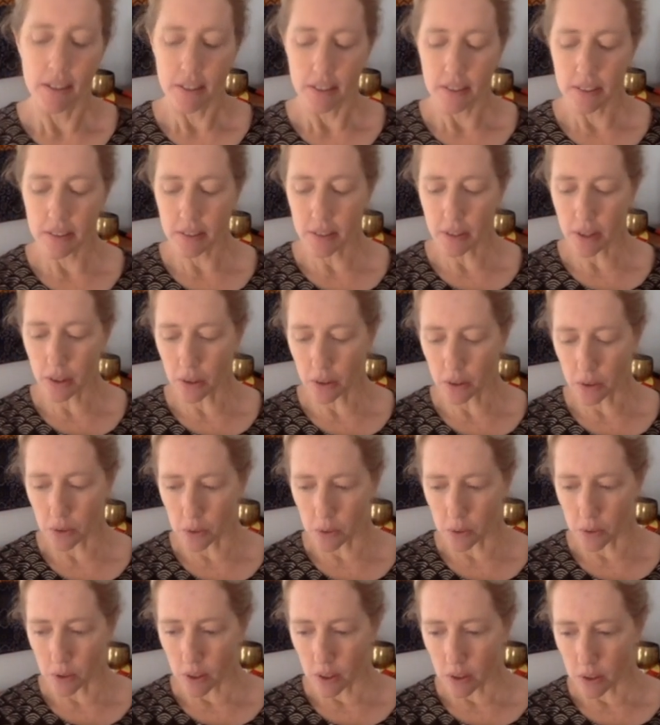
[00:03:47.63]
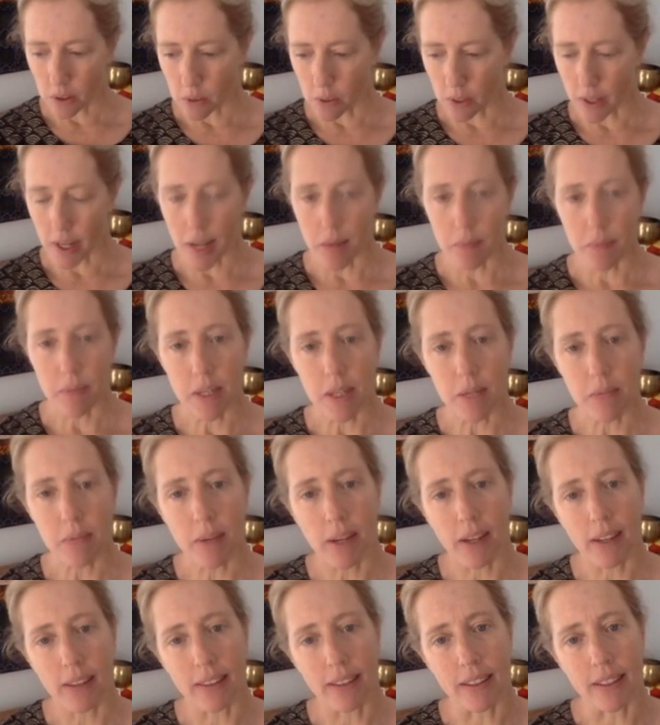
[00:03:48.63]
So what I mean
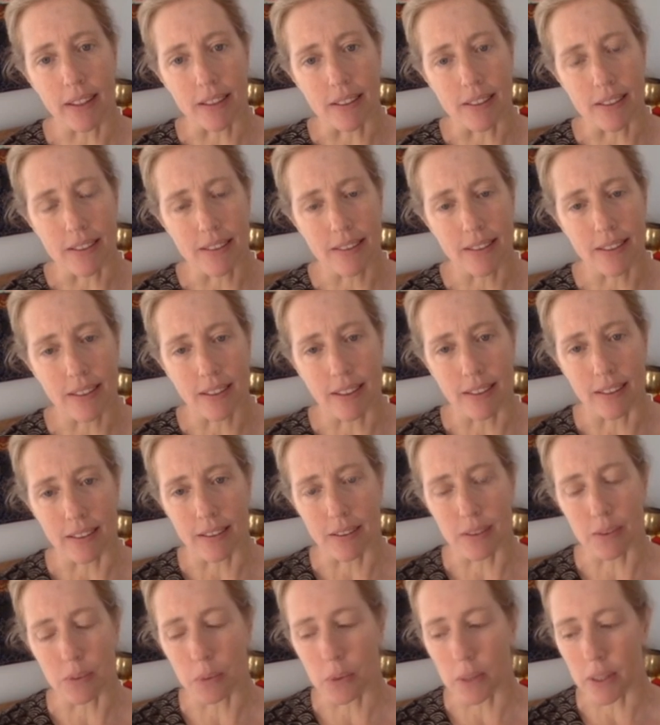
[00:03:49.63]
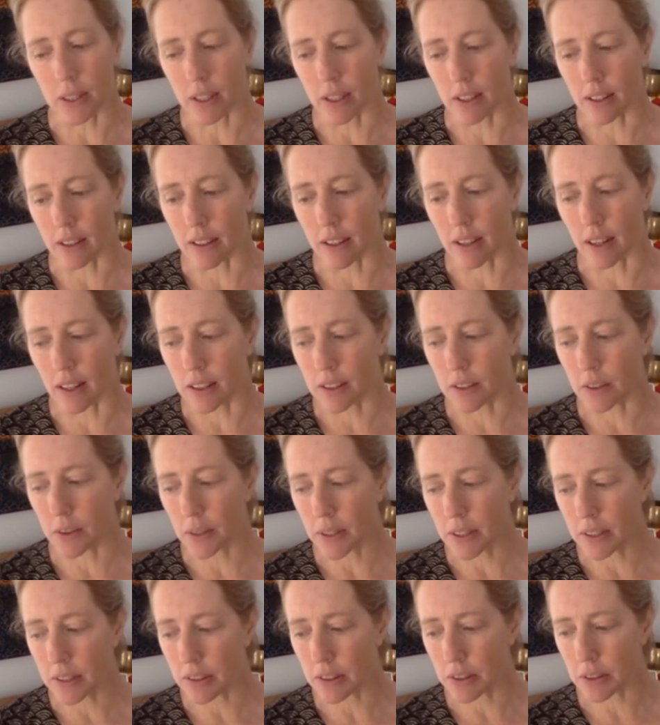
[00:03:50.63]
by this is we are not
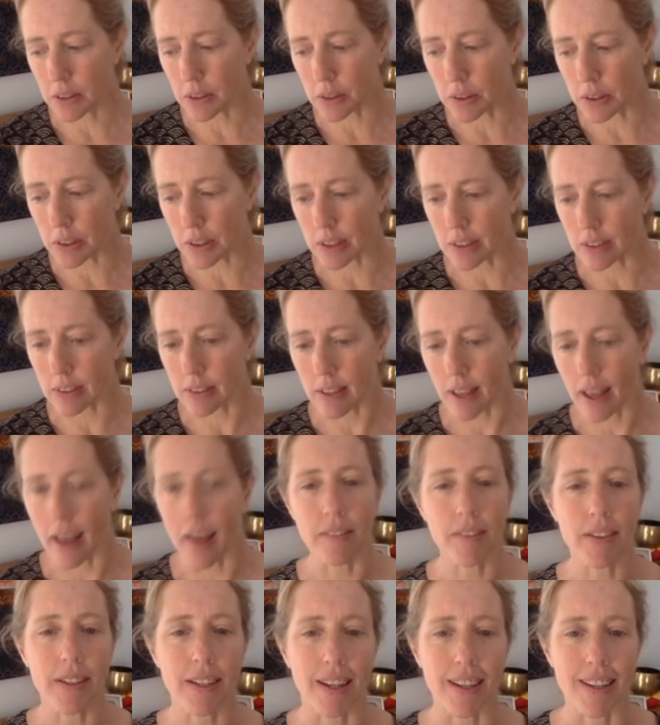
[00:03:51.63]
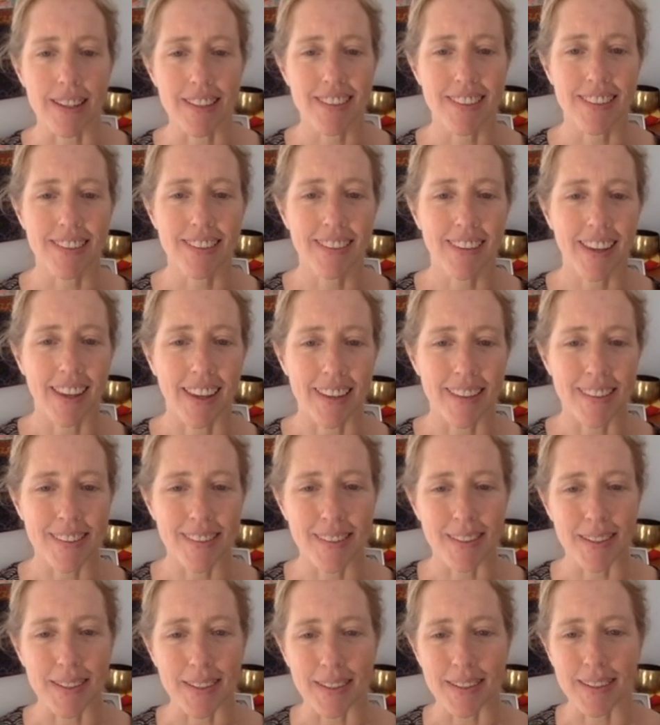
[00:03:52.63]
going to just have a nice
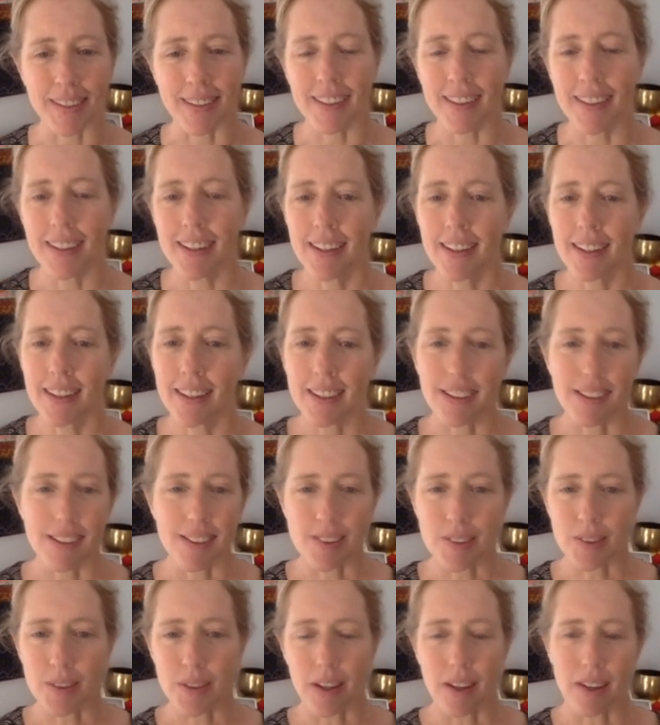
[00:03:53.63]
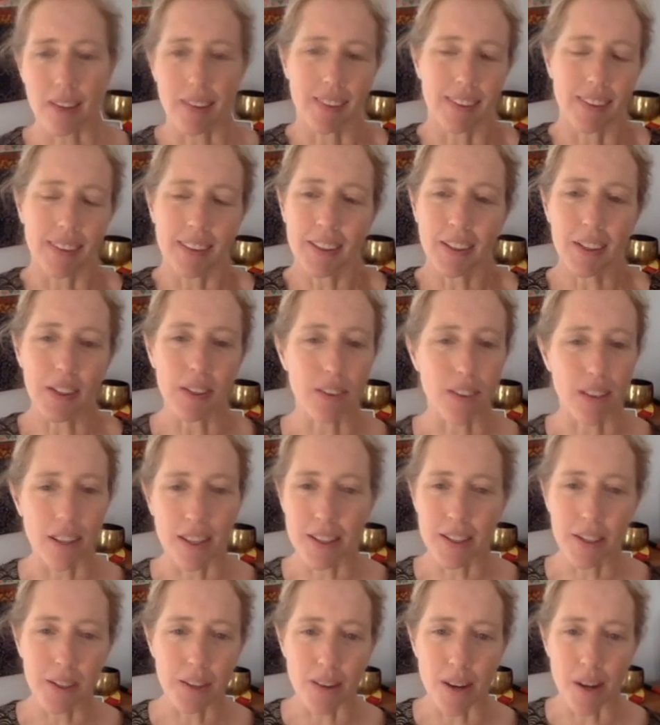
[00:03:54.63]
intention, because, I
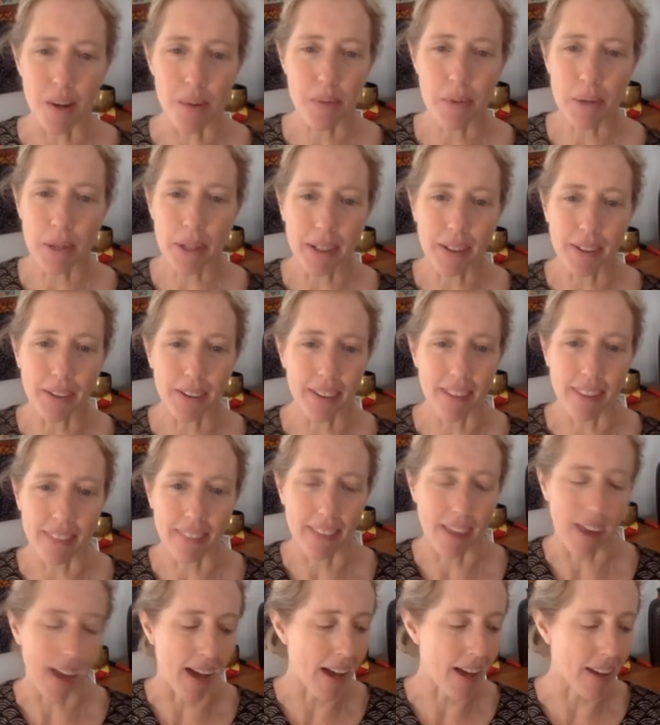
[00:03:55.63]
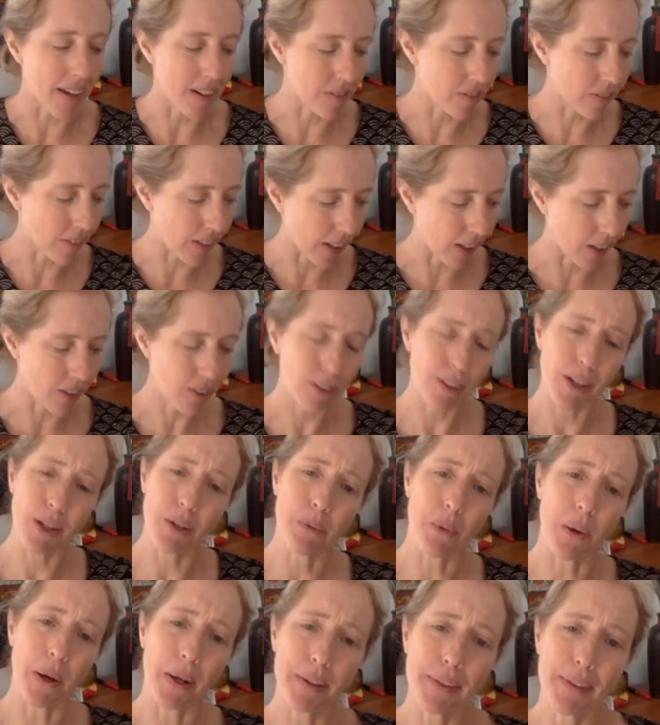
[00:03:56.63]
know I'm pretty good at that, of like, oh, I
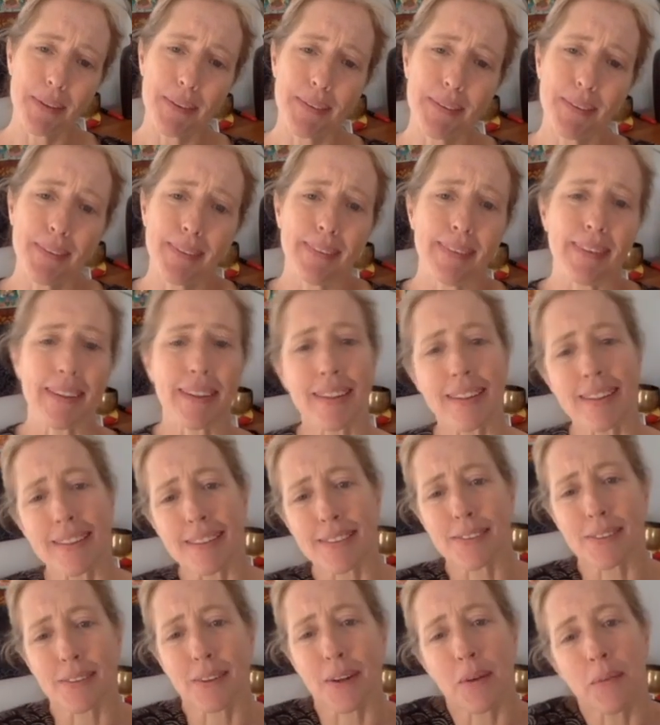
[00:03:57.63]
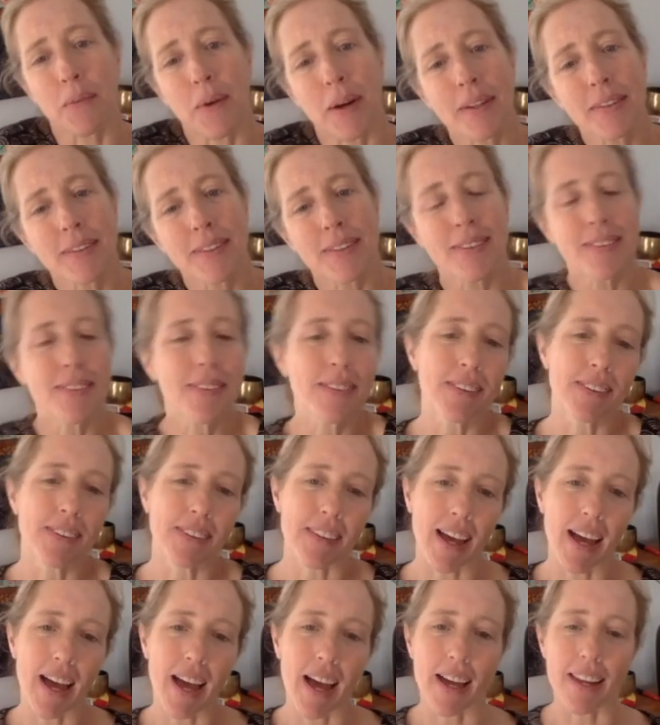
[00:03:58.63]
want to do this or I want to do
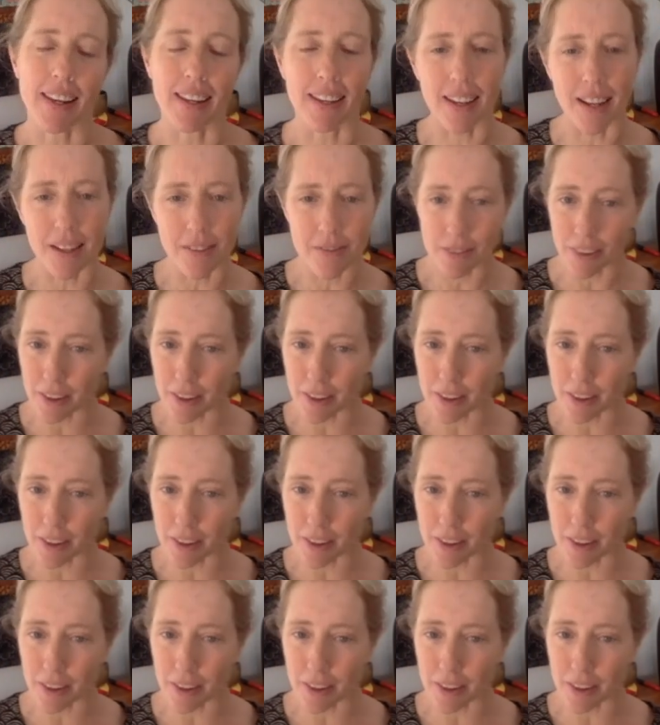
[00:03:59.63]
that, and I'm